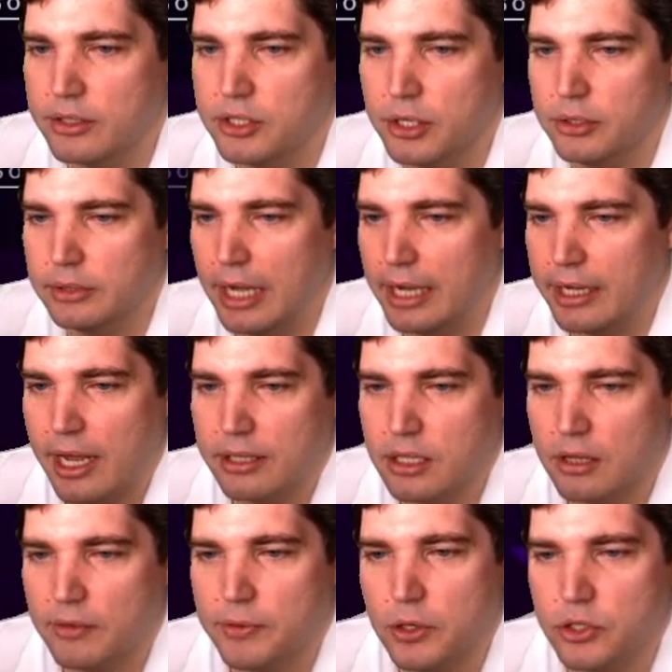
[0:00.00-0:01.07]
soon? I can't tell
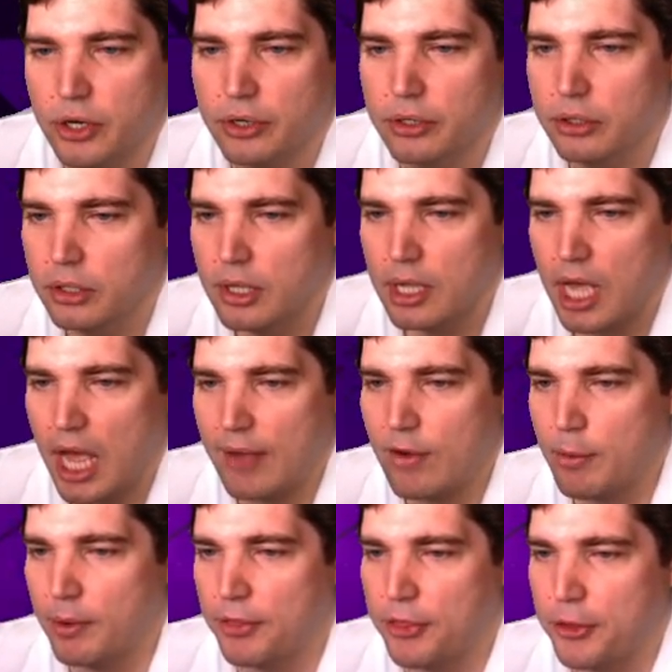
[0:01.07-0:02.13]
the future. I bought
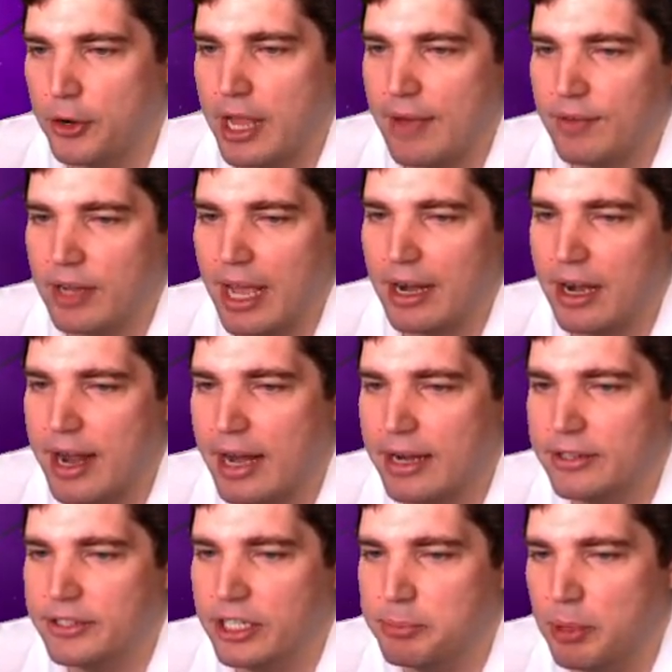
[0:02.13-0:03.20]
one of thirty, haven't gotten a ninety-six